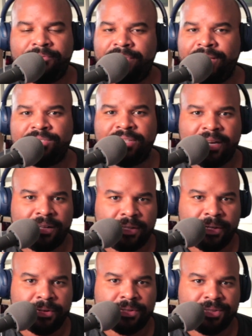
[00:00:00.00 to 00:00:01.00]
for things to get on
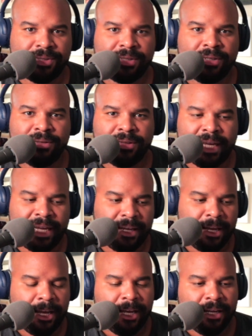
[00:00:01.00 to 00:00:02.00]
clearance. Like,
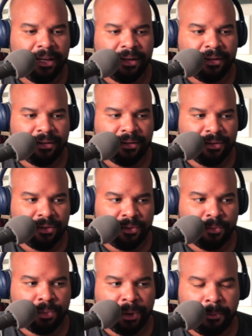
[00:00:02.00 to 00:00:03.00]

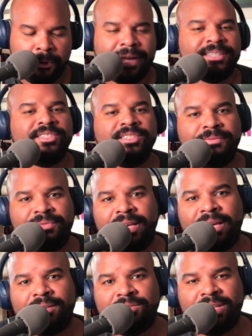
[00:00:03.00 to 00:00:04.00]
the prices of
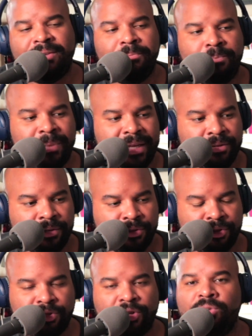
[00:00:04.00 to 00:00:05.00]
things have been
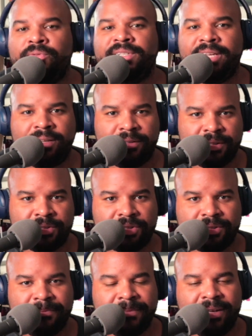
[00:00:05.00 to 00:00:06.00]
so
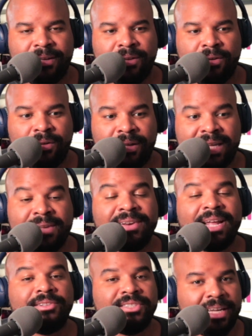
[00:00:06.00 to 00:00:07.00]
ridiculous. even
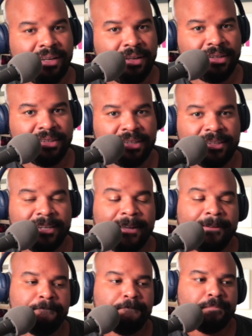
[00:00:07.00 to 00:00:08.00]
outside collecting,
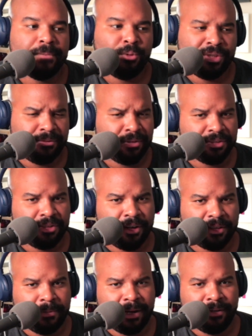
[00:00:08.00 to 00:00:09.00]
which I've also
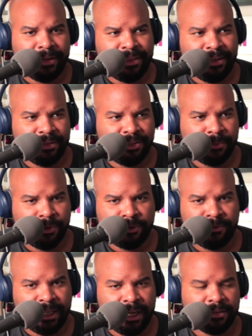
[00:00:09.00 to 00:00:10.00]
talked about, I think, in some of those
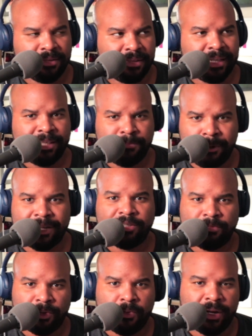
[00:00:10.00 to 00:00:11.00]
vlogs as
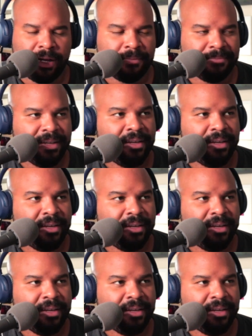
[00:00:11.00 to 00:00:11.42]
prices were going up.